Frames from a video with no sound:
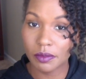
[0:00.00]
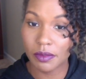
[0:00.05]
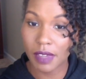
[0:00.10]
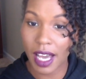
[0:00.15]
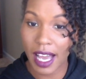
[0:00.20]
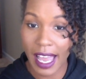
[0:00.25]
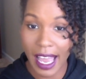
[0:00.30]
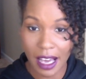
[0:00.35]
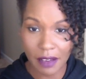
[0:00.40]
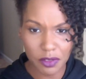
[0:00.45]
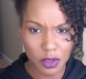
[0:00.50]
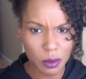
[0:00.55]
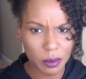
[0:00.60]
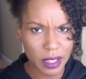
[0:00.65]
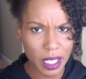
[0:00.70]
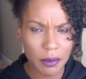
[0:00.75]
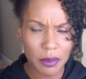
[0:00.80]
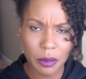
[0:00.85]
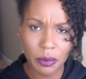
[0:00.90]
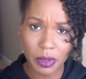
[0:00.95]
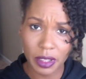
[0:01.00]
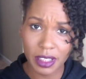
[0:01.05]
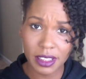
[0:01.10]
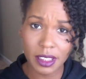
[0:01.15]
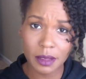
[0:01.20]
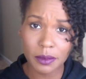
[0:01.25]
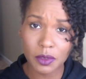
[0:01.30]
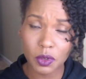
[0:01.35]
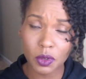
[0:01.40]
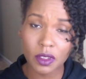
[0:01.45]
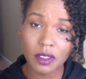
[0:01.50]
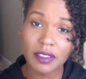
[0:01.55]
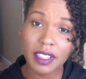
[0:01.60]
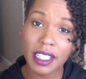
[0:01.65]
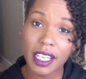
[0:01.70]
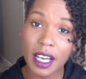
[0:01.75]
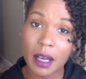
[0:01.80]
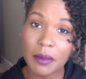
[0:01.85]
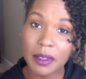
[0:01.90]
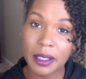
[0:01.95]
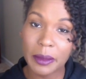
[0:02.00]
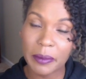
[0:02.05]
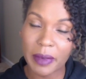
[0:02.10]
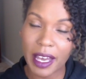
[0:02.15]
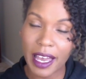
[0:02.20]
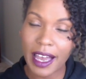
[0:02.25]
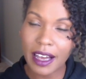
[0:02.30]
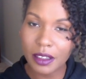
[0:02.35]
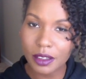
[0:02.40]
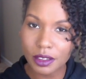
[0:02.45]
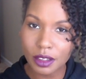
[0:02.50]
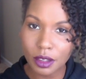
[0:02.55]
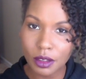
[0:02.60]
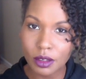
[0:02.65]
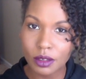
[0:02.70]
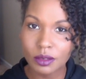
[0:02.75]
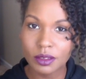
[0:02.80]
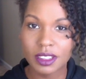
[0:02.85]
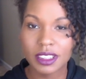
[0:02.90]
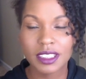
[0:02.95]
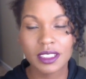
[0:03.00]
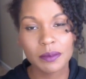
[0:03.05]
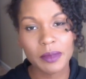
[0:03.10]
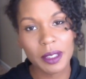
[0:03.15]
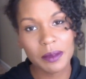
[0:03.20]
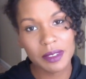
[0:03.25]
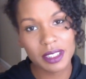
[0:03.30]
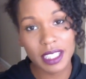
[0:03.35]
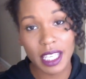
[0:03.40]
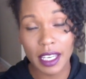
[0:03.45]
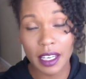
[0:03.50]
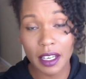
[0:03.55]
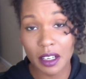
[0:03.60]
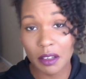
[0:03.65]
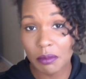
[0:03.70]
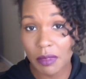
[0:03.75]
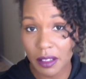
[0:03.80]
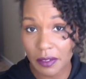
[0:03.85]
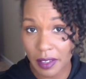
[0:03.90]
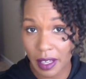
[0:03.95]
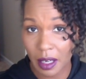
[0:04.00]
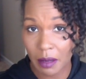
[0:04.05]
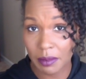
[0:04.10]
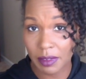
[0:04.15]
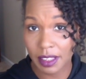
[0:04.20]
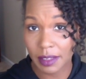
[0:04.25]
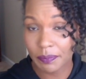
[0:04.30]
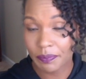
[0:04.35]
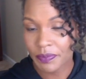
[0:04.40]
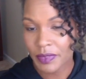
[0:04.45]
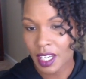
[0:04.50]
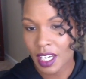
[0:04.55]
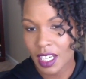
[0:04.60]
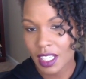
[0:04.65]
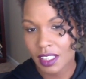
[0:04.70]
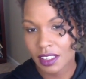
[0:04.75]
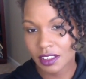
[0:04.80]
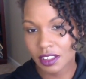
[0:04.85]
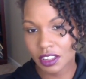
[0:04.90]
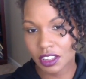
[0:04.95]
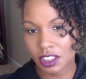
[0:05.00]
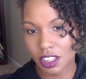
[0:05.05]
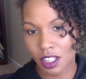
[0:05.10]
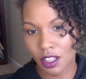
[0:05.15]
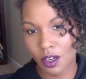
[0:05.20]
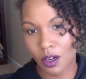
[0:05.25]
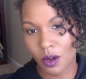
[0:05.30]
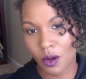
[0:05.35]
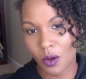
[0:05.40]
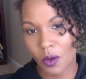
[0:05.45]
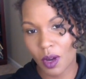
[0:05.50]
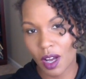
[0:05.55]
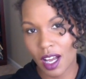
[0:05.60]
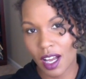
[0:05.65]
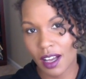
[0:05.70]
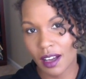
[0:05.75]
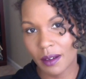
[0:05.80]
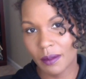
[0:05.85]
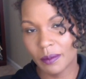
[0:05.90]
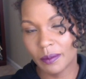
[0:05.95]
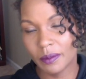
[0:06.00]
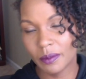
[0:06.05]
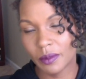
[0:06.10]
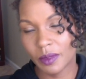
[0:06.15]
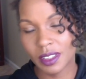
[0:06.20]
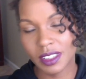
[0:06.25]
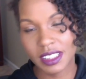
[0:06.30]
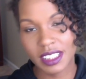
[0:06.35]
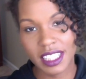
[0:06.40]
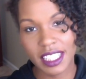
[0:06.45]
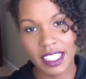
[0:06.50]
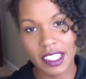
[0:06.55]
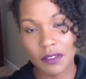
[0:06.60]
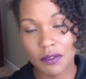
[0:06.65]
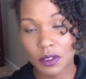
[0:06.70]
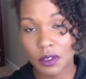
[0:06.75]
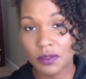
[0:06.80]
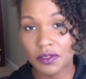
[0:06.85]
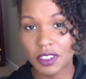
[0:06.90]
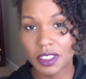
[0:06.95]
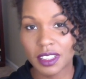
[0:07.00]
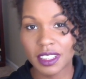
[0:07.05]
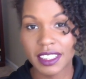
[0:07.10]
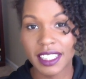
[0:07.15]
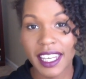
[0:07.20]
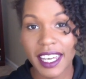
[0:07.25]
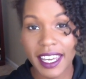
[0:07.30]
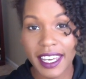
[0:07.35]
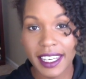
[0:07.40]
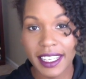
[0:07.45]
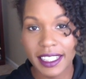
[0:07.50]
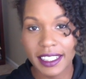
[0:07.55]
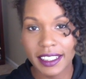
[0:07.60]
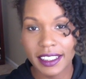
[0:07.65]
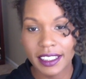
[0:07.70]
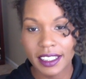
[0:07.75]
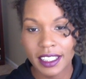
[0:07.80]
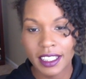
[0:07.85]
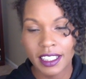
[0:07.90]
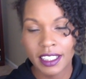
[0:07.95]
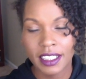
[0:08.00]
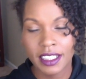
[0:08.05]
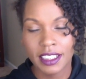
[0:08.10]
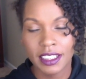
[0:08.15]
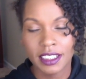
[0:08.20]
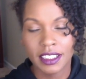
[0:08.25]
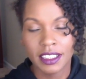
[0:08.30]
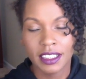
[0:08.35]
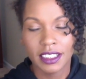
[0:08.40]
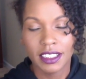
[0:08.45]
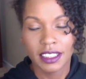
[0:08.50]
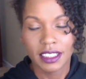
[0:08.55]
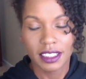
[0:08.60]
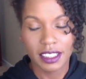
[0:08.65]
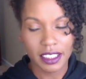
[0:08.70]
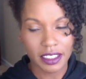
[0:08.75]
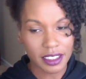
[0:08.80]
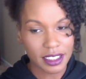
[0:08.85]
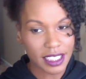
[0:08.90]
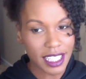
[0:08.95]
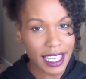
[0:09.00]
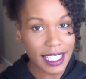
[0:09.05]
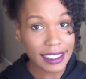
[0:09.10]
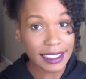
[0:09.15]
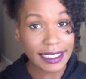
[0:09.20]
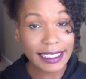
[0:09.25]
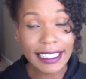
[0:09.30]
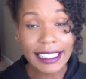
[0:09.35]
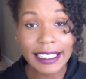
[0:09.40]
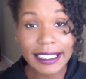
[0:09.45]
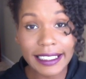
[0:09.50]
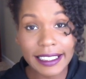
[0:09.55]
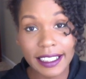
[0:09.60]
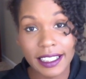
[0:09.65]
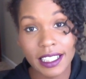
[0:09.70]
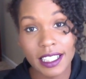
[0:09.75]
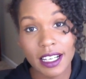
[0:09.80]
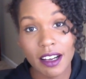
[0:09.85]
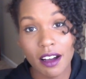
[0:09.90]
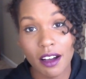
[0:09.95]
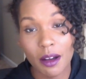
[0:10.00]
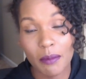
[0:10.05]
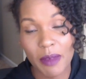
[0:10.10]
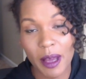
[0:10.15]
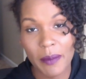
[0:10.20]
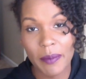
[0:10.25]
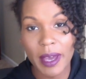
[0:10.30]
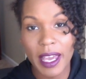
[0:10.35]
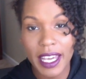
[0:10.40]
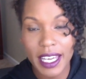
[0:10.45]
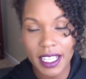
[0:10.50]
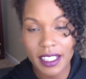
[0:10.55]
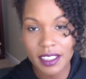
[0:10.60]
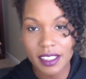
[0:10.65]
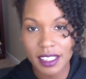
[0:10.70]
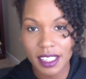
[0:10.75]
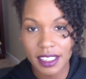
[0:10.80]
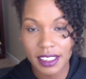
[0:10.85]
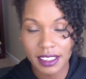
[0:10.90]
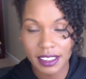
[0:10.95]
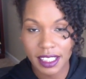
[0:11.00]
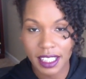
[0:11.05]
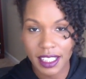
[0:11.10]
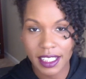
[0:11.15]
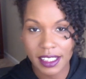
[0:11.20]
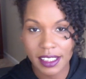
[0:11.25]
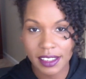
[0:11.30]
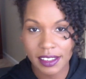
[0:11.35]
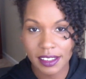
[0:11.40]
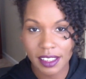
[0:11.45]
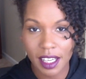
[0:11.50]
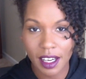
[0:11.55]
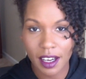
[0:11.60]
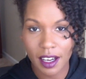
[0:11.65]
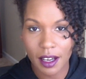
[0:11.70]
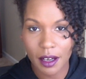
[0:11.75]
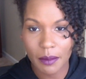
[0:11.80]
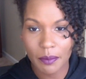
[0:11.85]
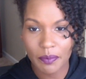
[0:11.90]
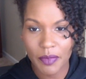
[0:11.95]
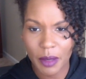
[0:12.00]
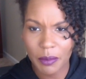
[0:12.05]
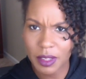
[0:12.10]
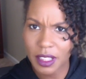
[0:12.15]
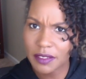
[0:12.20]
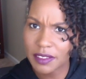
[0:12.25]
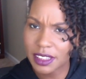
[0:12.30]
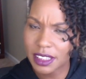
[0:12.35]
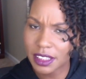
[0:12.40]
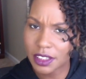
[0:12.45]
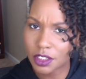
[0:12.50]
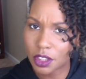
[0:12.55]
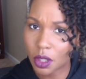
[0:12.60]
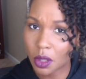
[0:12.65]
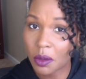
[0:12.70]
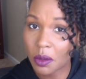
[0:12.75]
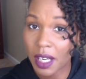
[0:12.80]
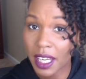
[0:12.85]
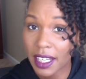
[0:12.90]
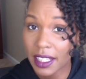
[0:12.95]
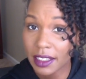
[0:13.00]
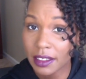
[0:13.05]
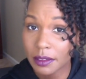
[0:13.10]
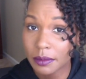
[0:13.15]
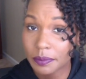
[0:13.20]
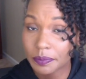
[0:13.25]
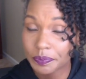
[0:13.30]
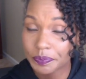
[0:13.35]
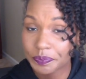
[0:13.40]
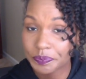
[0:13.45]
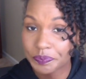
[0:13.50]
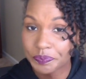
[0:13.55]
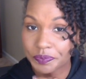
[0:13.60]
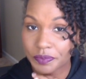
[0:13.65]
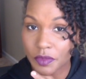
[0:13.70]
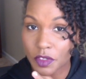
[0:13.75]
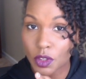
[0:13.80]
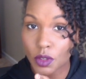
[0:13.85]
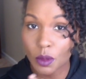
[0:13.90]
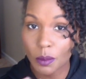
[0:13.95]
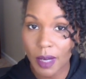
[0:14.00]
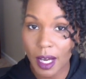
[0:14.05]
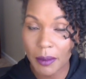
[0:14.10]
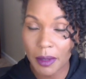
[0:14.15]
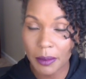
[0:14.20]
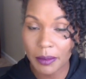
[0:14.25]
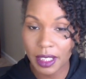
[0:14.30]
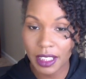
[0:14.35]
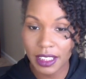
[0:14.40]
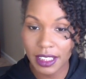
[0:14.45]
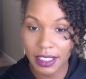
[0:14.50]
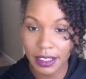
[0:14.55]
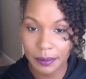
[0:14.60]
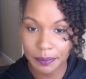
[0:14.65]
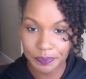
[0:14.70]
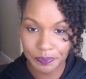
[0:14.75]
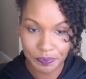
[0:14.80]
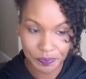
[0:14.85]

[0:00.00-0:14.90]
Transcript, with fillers: I have to be able to bring some sort of income into my household just to be able to take care of my family. So, um, once again, if you feel led, there's that link on my page that says, um, I believe it says donate to Mommy Medley.